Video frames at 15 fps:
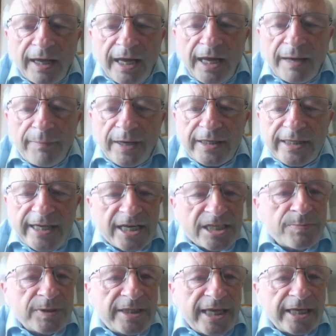And the
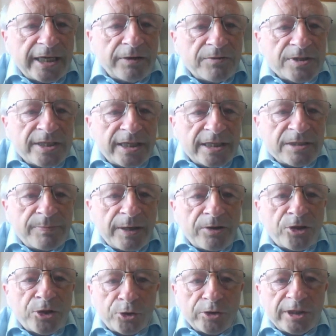estimate they give us that is
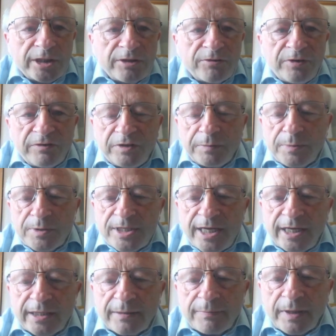about 30 to
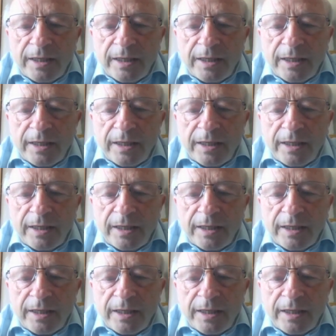50%.